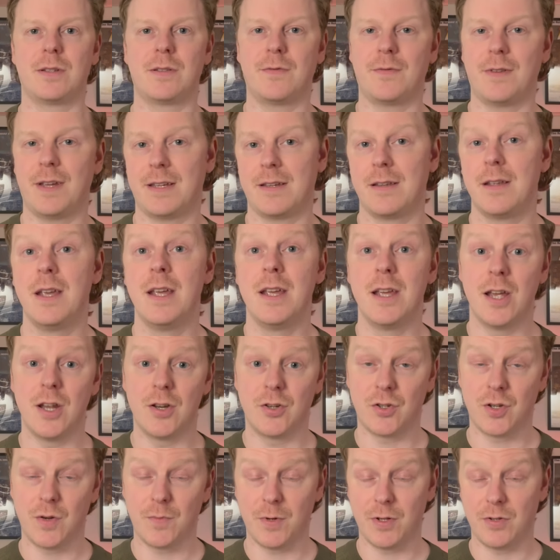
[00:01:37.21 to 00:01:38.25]
to
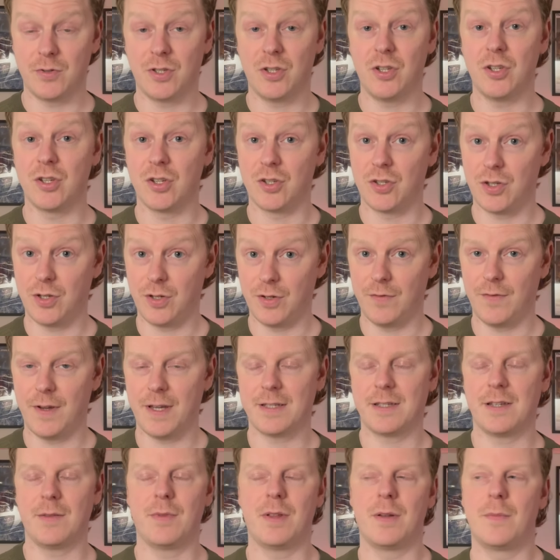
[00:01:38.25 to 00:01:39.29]

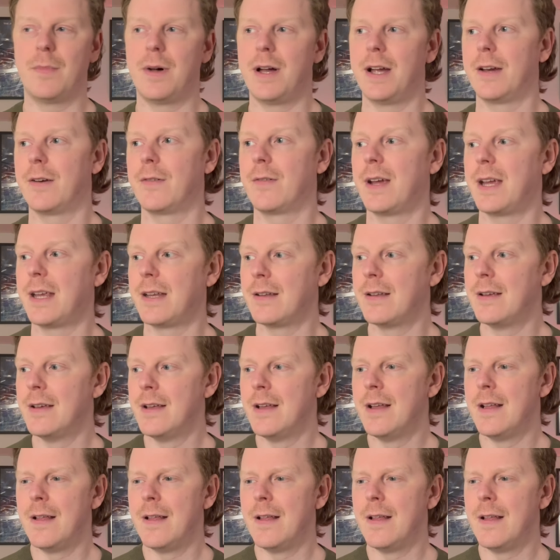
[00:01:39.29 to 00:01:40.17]
vestibular migraine,